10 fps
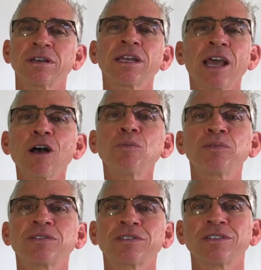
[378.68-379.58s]
It
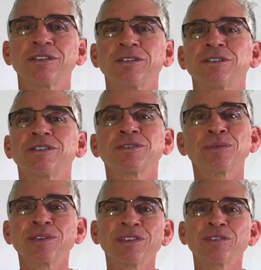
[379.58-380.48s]
helps
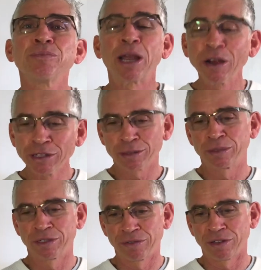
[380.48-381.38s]
with the
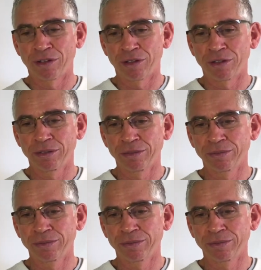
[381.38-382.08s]
embarrassment of it all.